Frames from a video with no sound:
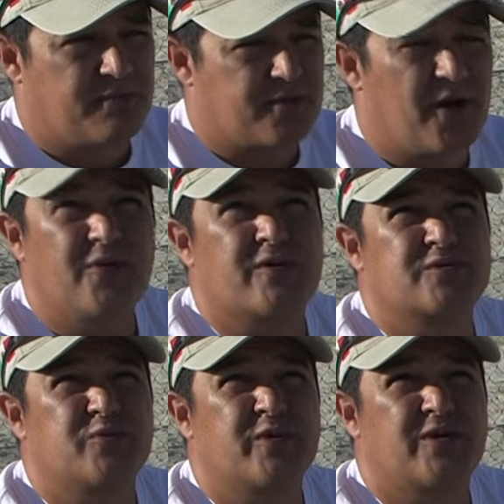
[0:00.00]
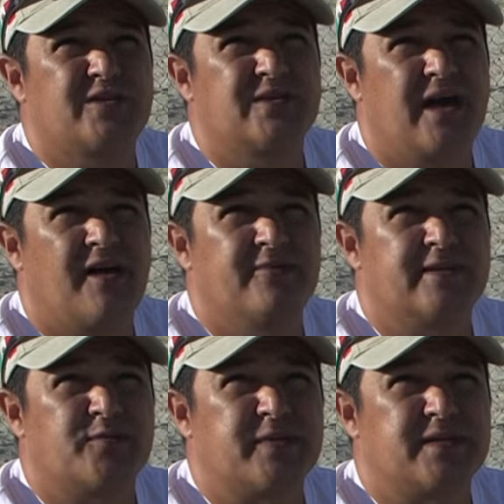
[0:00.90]
brothers, we all help a
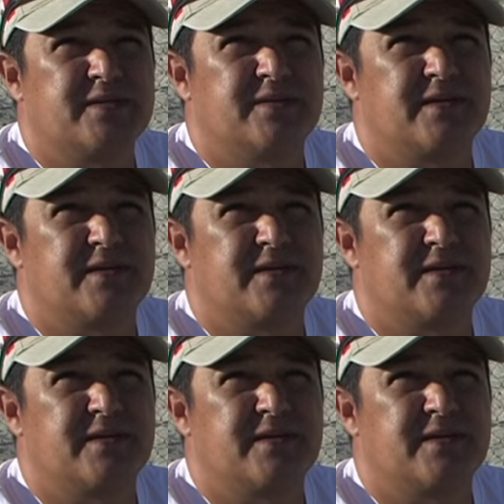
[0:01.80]
little bit,